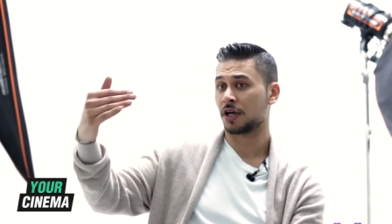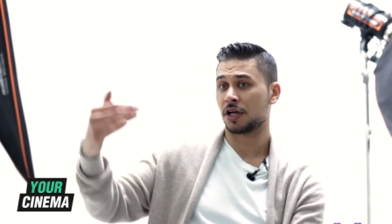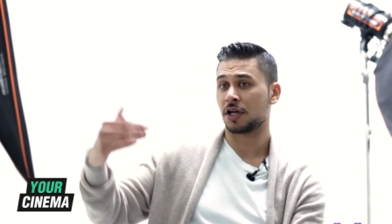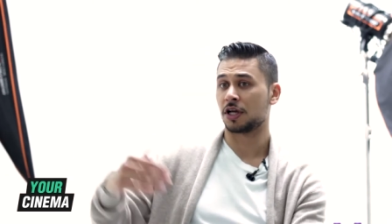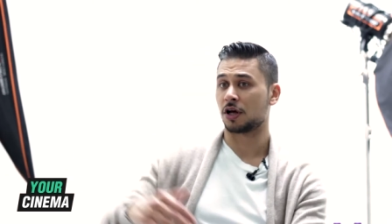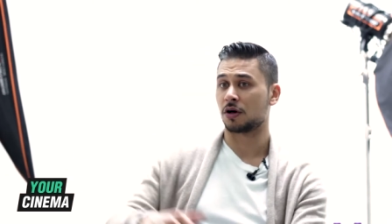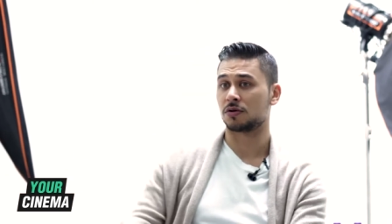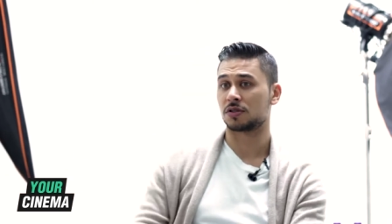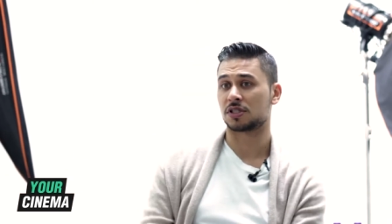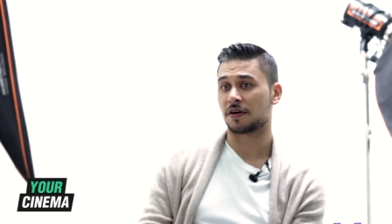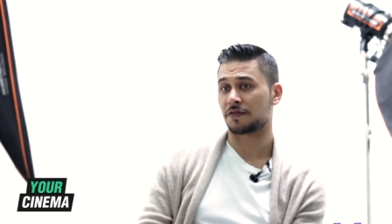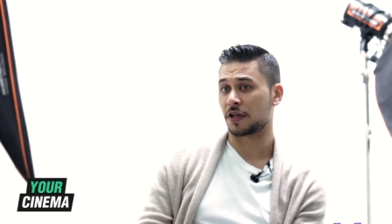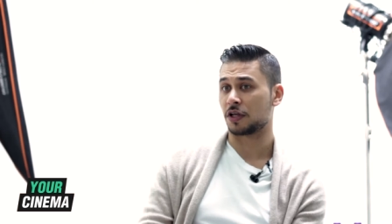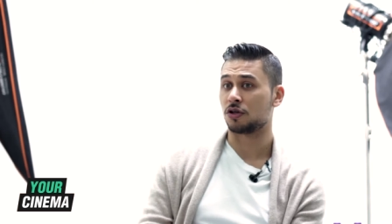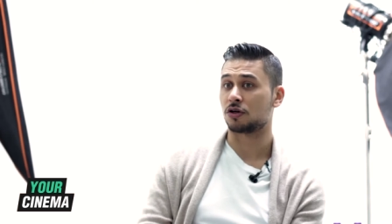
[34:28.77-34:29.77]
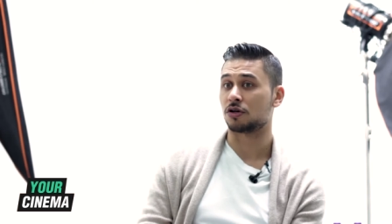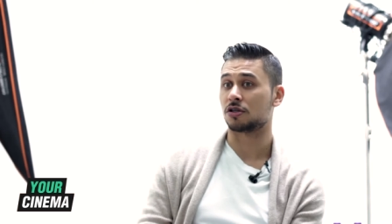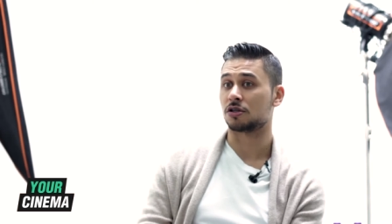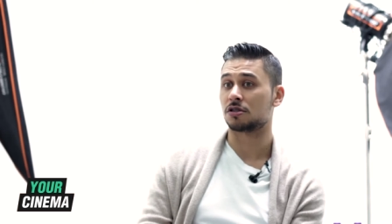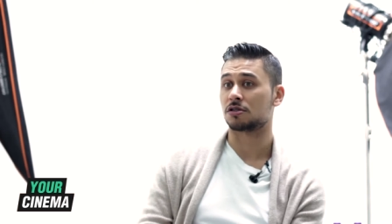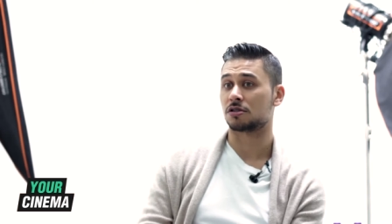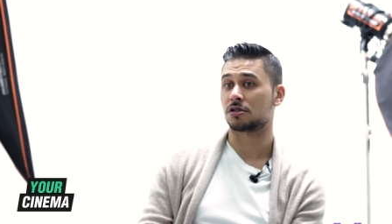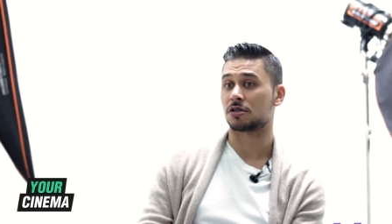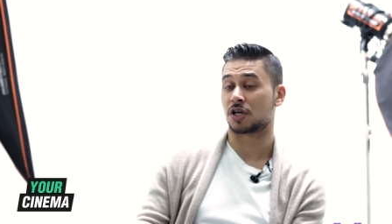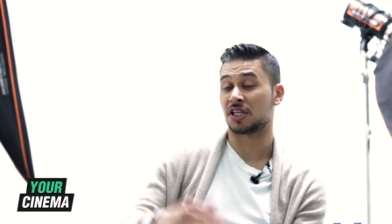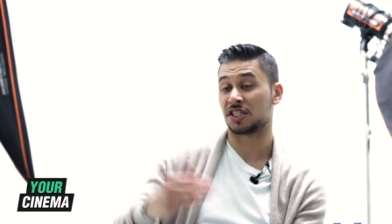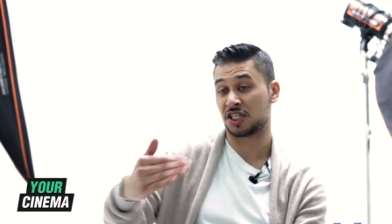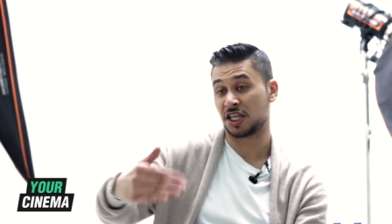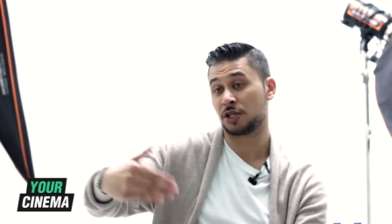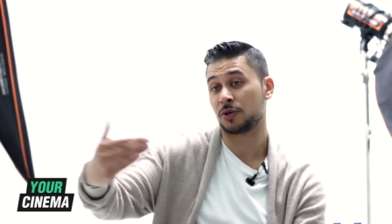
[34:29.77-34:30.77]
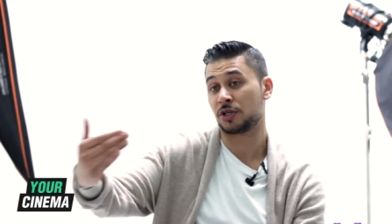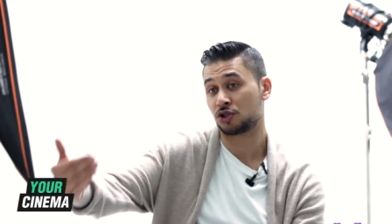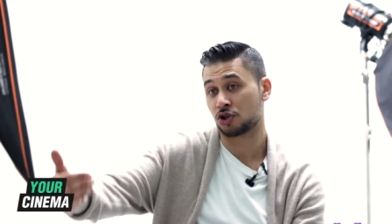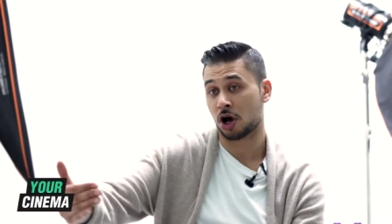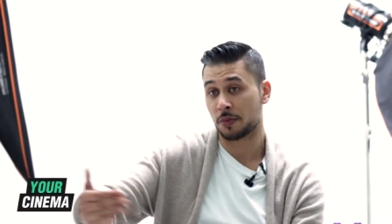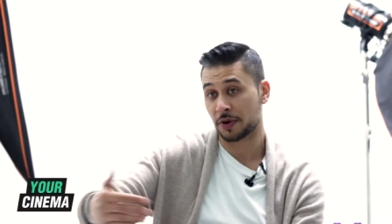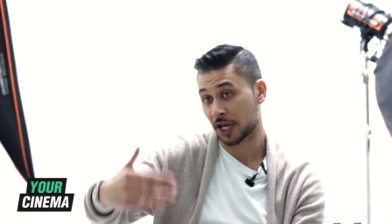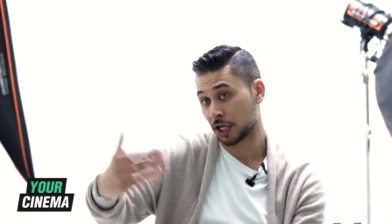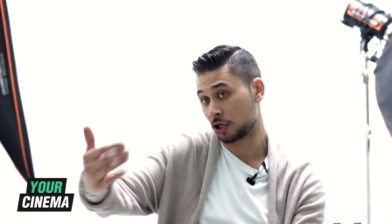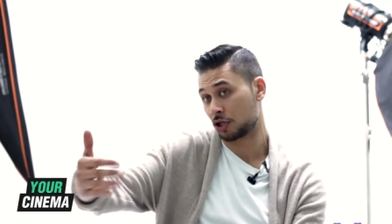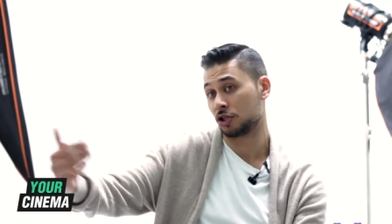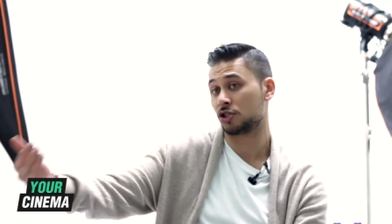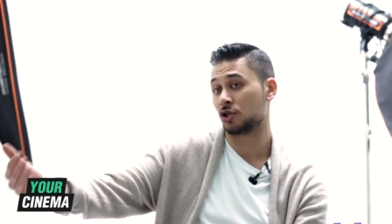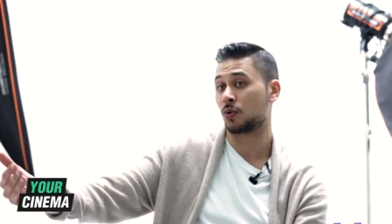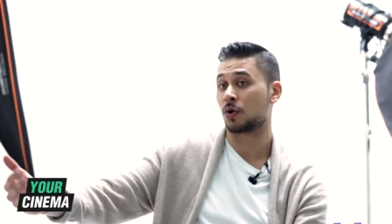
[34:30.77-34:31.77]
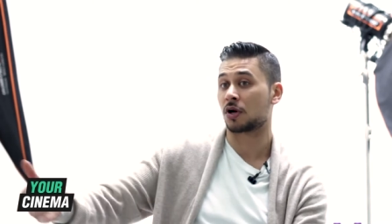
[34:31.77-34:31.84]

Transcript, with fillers: you know, stuff that you could, continue in drama that you could do